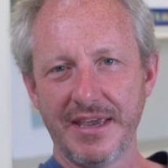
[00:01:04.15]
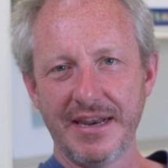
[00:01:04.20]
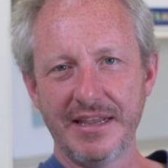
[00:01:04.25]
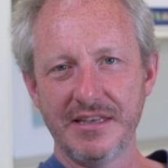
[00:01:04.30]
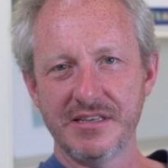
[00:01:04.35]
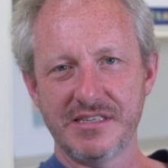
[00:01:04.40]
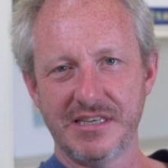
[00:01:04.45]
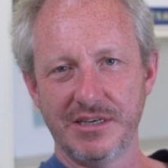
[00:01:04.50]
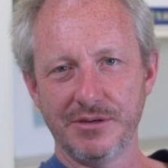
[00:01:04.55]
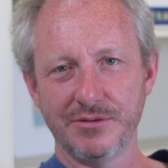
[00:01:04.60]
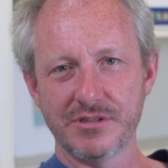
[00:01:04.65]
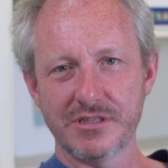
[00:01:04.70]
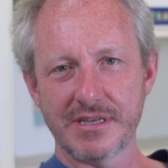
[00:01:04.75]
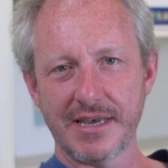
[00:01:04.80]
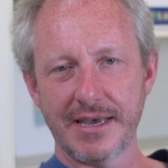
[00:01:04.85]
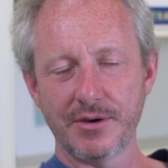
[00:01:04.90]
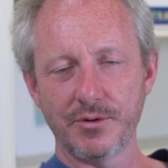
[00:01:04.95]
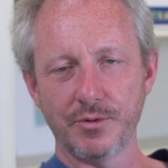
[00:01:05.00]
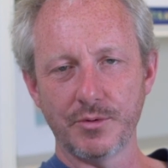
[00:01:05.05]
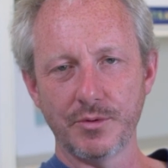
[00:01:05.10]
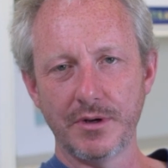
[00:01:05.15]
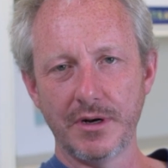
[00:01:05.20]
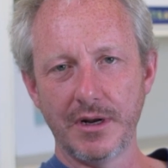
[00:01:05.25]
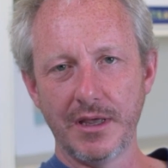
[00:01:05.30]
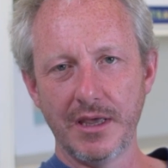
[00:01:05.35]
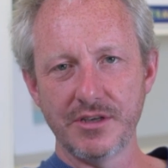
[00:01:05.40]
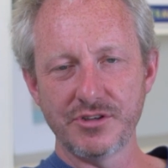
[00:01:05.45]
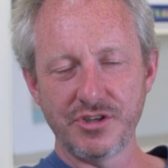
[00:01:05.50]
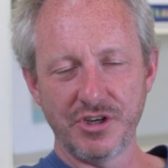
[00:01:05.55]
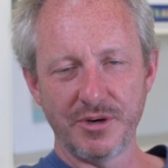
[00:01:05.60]
any sales cycle.
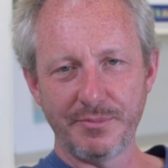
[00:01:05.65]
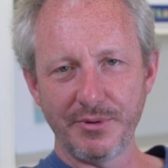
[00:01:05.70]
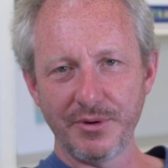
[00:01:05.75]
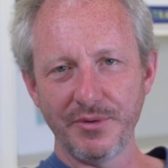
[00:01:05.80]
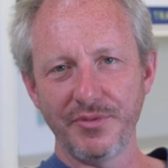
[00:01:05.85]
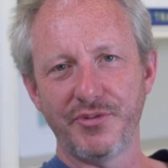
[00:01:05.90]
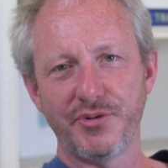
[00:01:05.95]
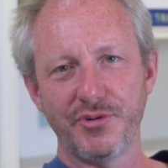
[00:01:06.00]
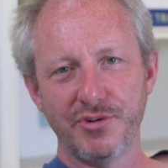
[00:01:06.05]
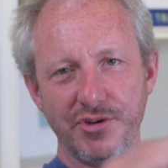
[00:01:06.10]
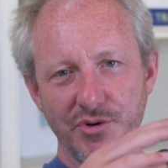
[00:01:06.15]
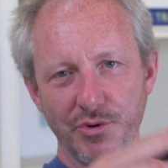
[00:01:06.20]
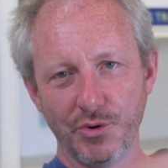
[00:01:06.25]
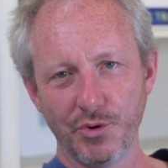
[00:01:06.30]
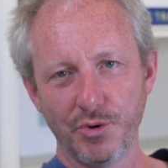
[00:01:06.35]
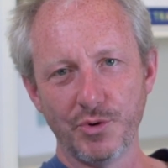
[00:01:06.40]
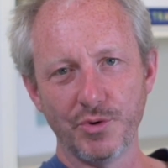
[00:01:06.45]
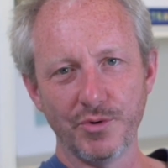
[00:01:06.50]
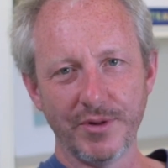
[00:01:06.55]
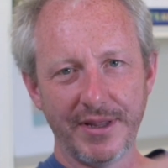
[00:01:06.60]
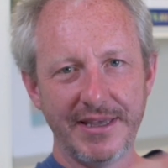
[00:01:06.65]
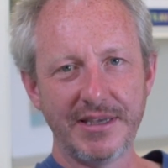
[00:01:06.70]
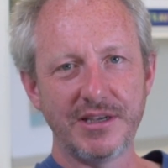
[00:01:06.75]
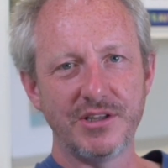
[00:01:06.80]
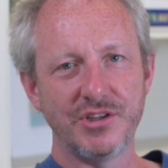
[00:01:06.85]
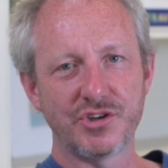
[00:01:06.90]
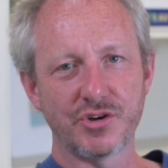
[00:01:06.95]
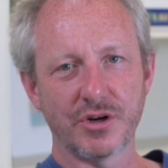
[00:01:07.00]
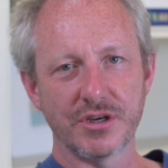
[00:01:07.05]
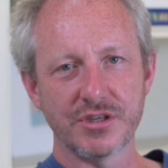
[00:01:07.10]
So you're building through the know, like,
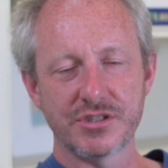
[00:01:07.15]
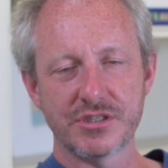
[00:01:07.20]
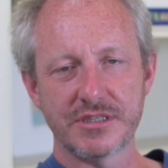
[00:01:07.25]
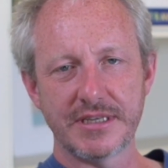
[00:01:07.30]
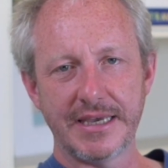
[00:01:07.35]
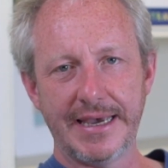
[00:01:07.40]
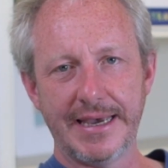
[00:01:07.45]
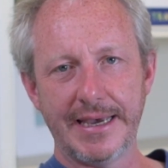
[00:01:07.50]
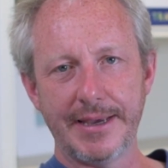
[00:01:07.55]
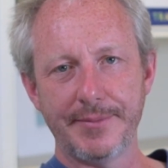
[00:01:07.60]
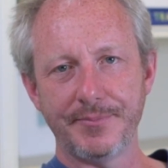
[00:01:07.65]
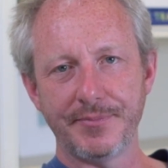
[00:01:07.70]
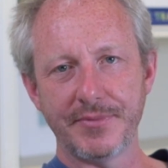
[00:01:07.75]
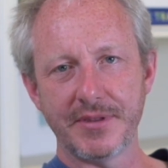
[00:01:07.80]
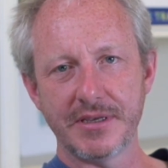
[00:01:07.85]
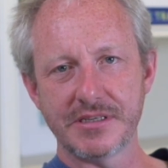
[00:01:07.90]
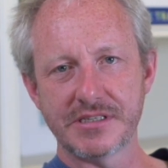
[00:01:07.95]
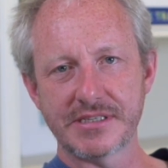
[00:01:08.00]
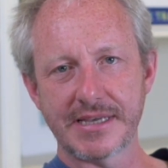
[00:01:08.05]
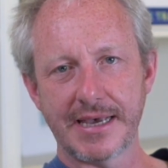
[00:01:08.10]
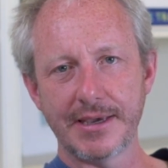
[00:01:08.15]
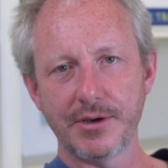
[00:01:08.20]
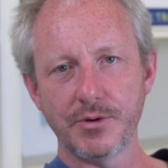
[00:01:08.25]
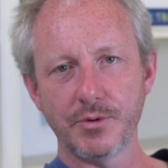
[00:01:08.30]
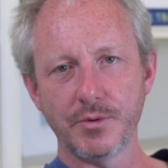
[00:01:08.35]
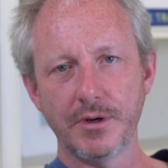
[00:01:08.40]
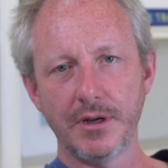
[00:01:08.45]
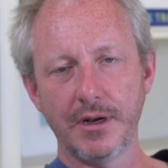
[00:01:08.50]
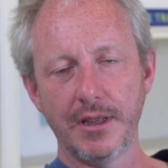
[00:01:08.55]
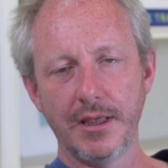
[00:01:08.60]
and trust
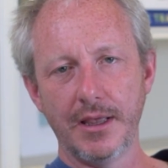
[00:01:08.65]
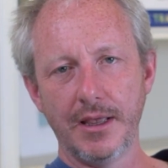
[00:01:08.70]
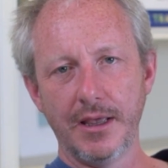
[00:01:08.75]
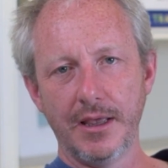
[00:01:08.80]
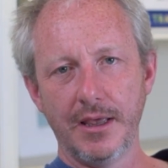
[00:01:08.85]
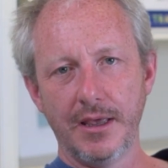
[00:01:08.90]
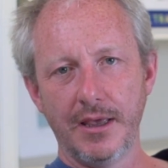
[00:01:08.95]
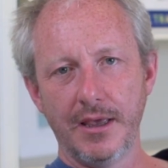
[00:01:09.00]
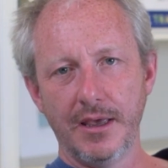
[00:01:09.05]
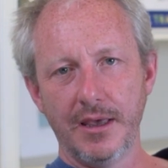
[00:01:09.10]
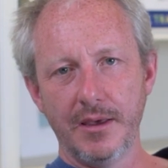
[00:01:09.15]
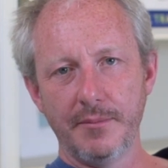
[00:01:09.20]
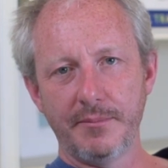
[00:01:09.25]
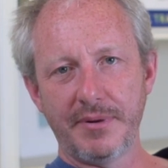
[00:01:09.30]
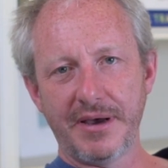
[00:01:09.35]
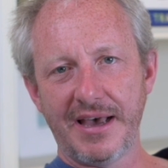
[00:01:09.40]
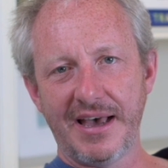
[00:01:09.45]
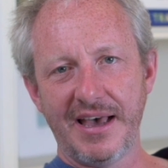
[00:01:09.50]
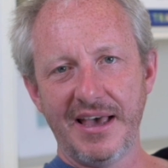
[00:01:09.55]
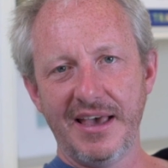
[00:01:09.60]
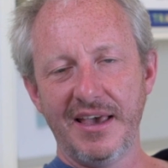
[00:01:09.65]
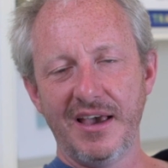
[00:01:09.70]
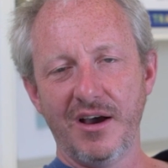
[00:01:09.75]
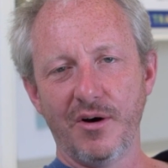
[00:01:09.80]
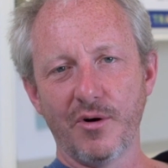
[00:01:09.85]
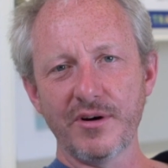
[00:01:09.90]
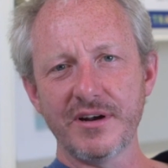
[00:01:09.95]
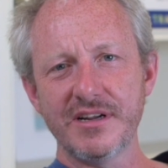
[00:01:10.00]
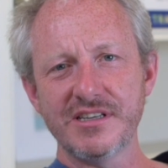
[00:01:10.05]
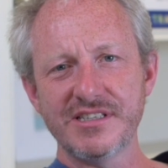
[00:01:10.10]
cycle. But
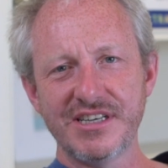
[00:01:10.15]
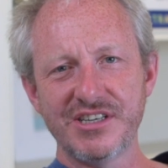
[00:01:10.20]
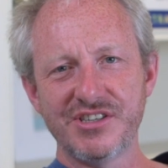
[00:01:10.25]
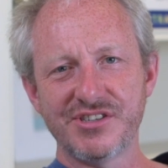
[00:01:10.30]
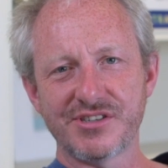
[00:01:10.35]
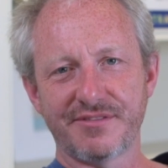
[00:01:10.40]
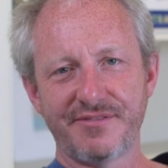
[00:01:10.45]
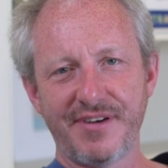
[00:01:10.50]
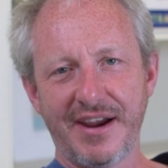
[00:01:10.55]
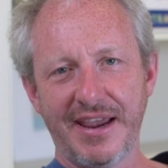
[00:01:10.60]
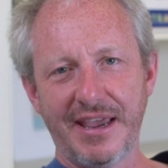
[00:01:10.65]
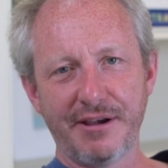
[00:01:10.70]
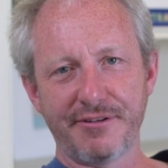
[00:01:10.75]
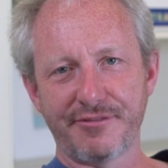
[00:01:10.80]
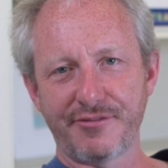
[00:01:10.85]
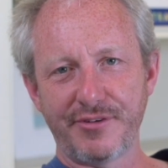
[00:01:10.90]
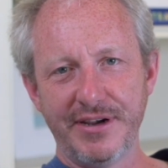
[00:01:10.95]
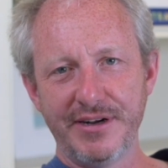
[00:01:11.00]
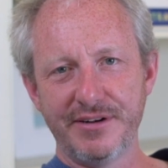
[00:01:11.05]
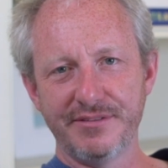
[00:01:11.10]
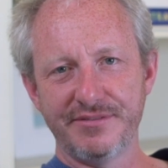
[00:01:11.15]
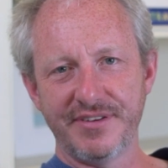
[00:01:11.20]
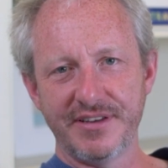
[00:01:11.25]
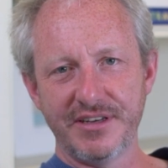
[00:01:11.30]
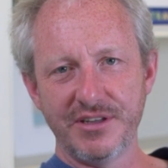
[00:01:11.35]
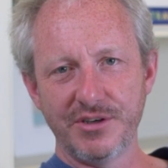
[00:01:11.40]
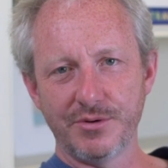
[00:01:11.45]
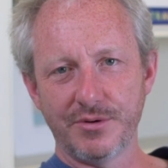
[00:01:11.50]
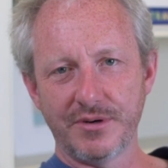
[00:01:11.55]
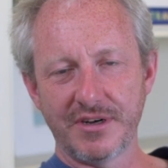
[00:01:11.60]
organizations are very afraid of
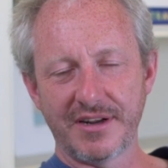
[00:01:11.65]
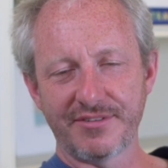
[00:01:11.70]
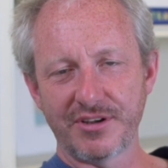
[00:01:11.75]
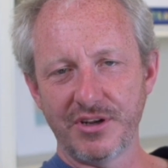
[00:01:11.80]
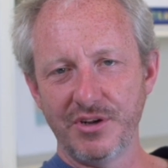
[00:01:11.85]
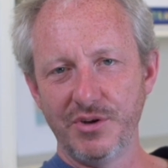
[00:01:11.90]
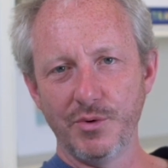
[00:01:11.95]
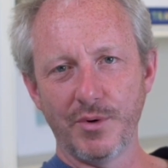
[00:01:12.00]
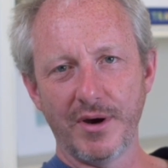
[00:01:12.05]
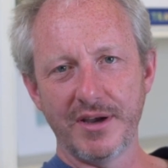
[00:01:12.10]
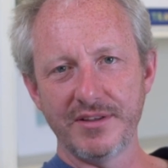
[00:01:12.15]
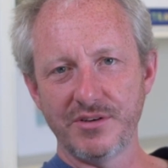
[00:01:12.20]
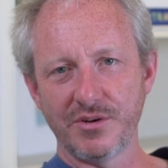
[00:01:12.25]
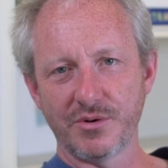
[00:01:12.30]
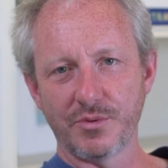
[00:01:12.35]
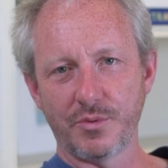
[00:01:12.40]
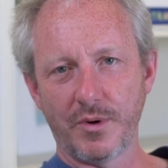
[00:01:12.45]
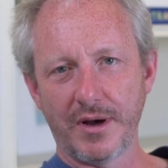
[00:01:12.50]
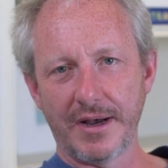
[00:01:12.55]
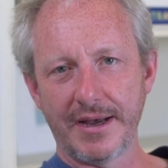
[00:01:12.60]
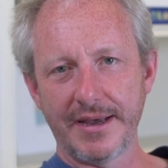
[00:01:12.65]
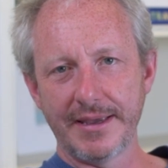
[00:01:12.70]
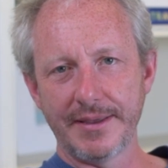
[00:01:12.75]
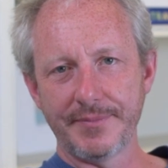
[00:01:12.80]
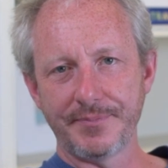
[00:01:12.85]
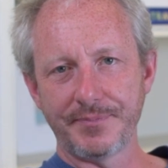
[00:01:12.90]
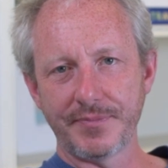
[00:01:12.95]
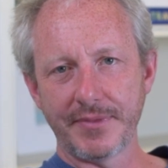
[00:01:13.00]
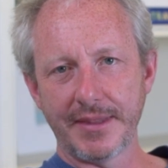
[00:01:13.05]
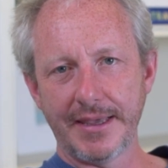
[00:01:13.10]
video, and I've got no idea why.
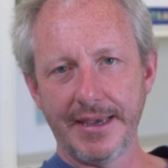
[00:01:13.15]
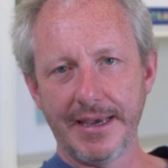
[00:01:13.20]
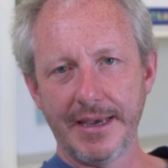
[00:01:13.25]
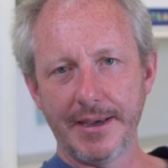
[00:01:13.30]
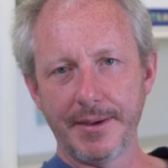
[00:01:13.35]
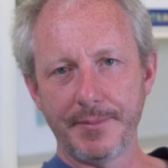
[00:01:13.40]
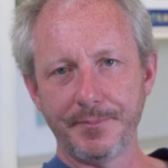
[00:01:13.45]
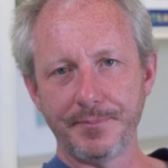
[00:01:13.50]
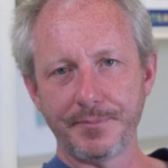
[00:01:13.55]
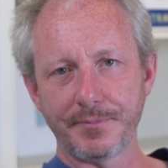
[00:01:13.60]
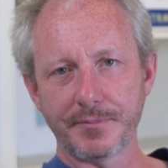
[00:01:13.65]
Um,